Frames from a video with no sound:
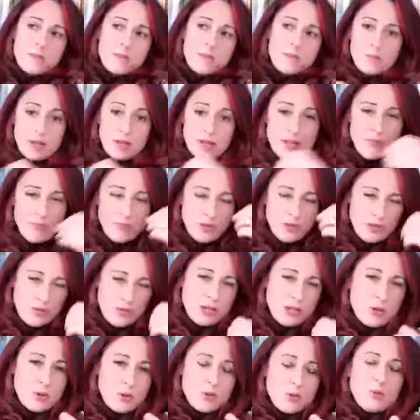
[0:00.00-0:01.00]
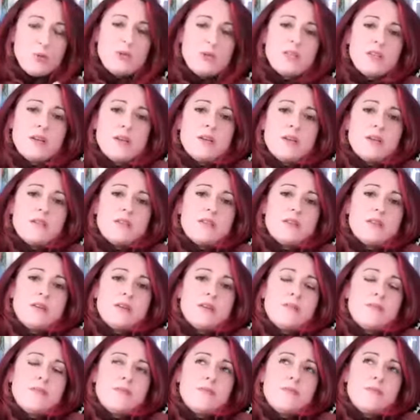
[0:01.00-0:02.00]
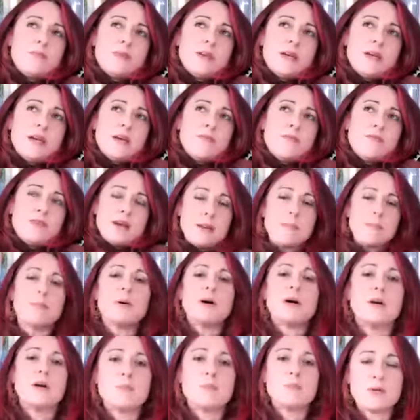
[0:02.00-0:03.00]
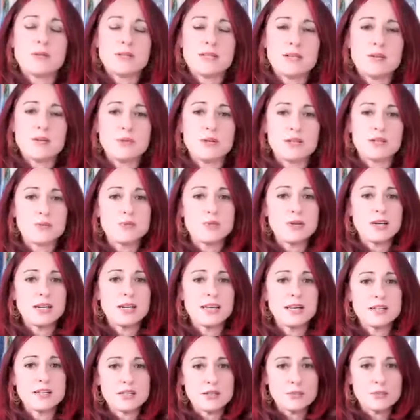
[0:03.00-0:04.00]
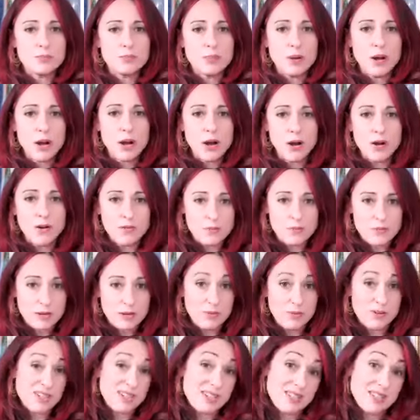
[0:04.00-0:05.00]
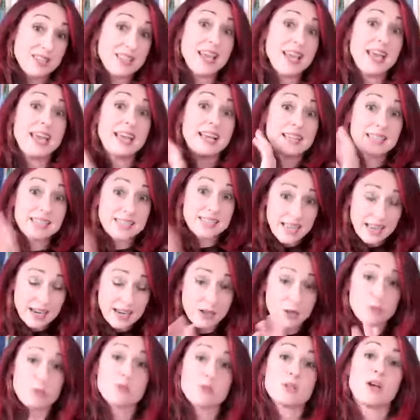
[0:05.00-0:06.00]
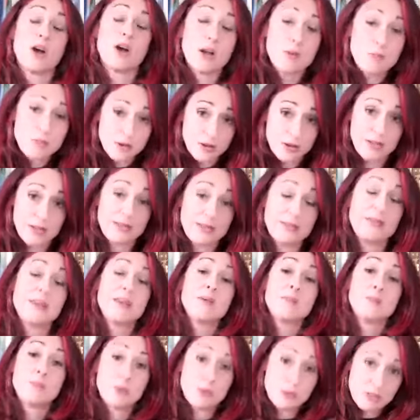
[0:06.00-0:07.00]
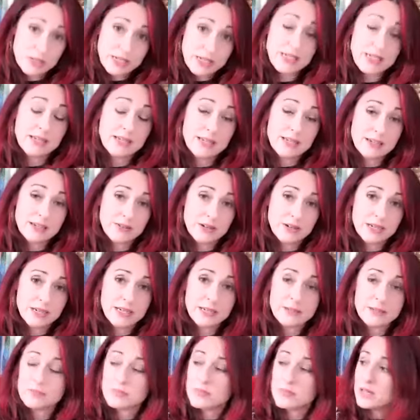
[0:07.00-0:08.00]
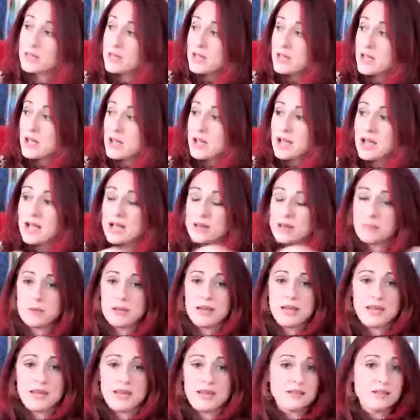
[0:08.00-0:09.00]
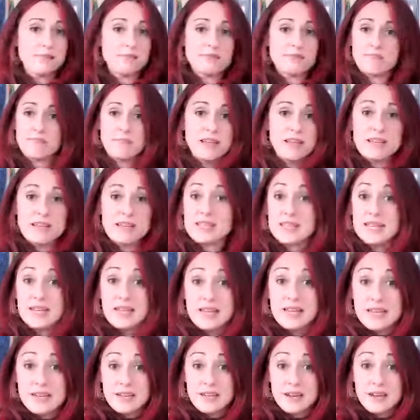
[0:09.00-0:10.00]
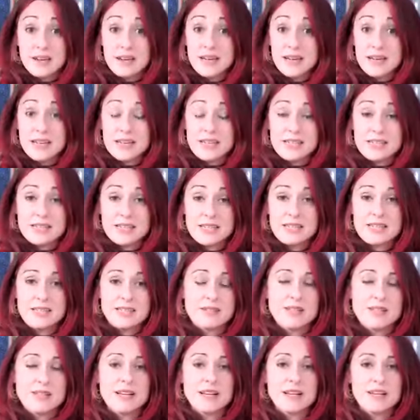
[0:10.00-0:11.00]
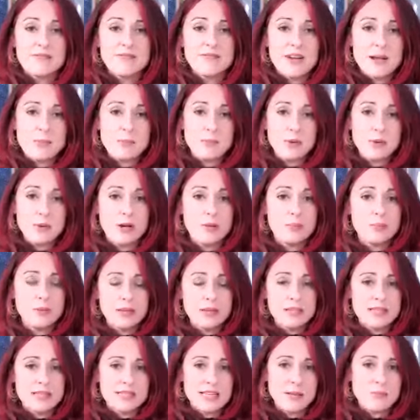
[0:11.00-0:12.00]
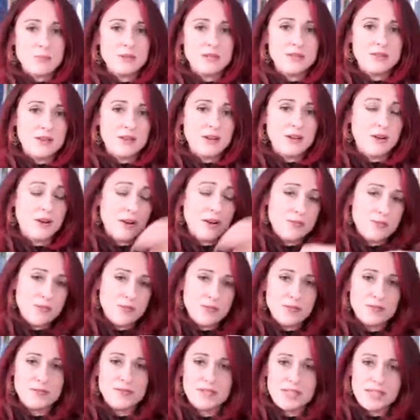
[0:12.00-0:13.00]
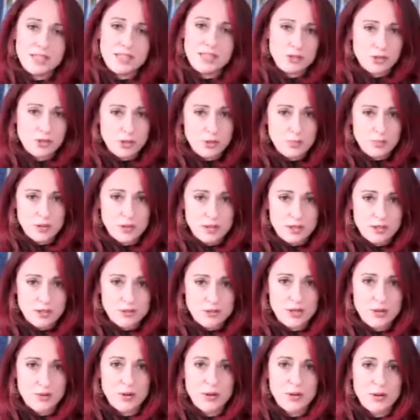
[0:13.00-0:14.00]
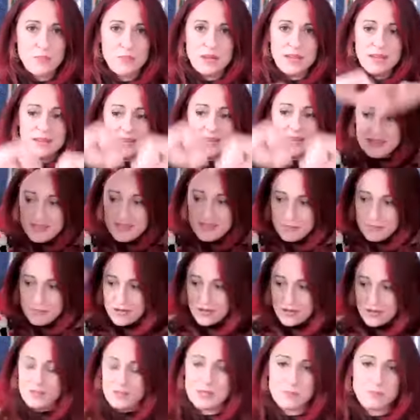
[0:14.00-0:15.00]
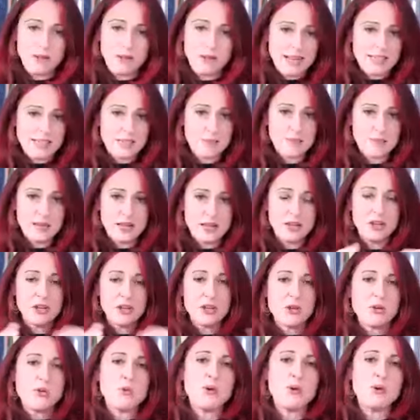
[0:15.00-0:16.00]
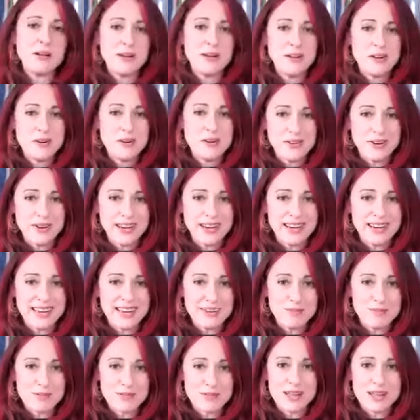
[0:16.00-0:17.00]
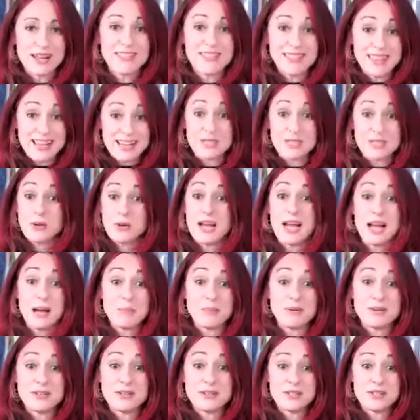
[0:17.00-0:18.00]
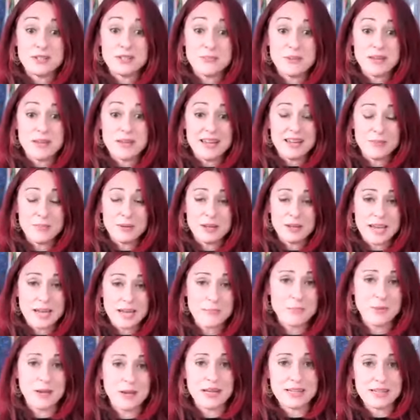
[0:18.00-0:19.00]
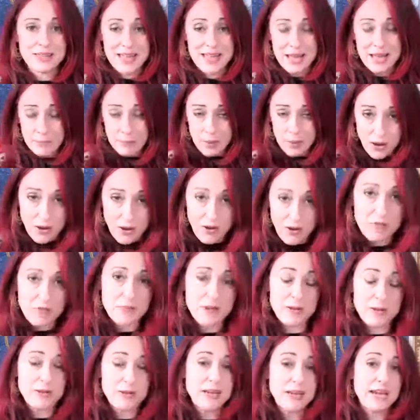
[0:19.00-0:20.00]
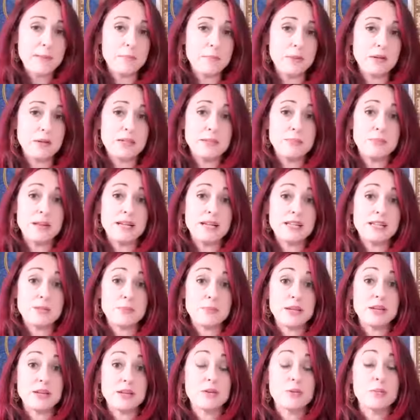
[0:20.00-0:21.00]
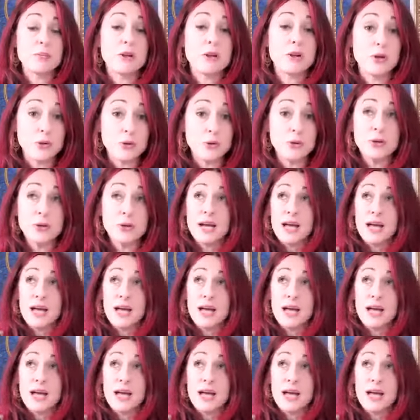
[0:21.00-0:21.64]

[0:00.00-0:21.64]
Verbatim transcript: my, which I called the, the uh, vampire body, which really is the part of me, which is the hexagonal timeline body, right? Had been basically annihilated. It's like a vampire being stabbed in the heart. If you've ever seen True Blood, you know what I mean. They they become this plasmic goo, right and it was like that's what happened to me i became that part of me became pl- plasmic goo